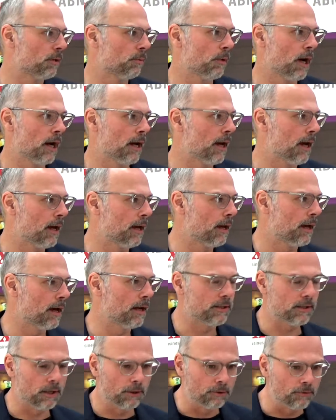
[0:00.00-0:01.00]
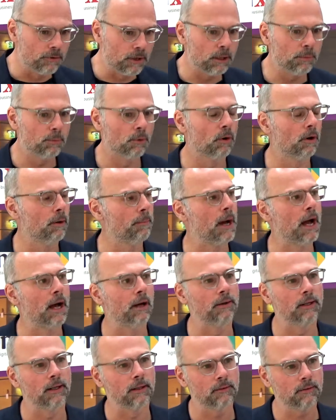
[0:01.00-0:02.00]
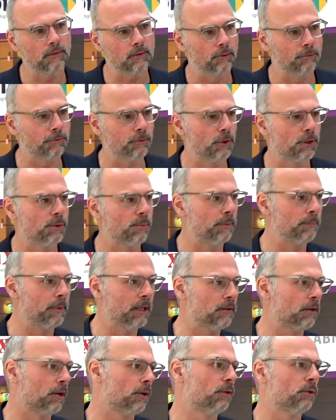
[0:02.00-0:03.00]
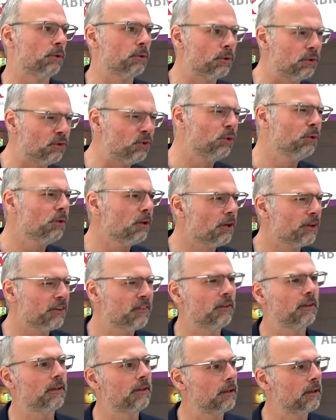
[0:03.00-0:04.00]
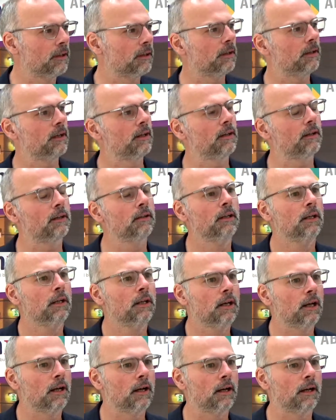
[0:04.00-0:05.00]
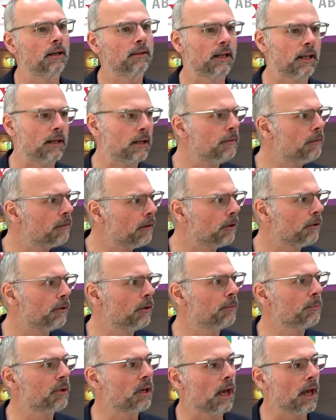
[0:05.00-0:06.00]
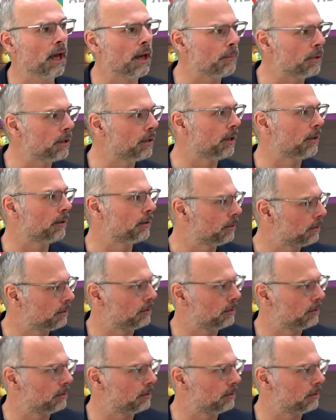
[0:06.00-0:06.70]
why I started reading more about it. Of course, with Bitcoin, you couldn't do a lot. Then Ethereum came, and then